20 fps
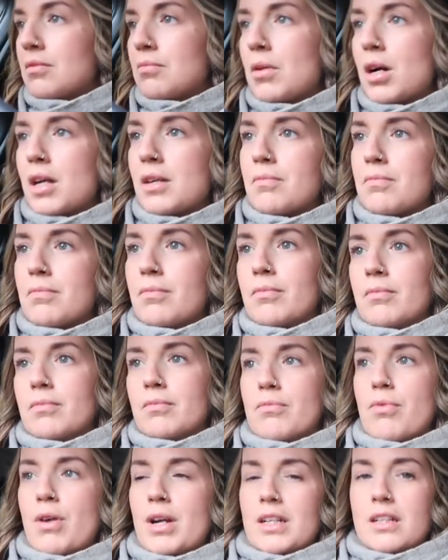my
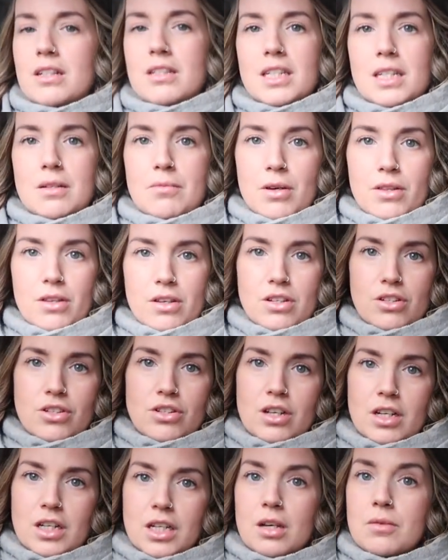pregnancy and motherhood
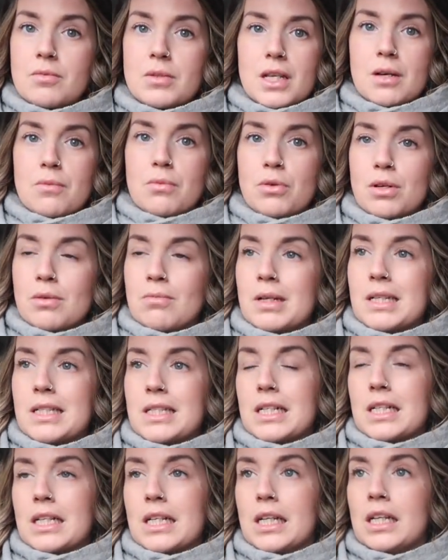journey up to that point,
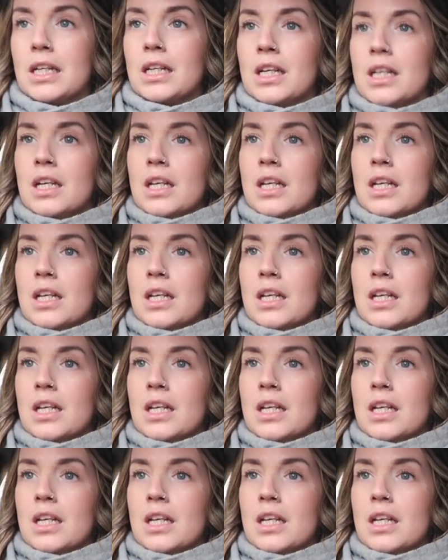basically.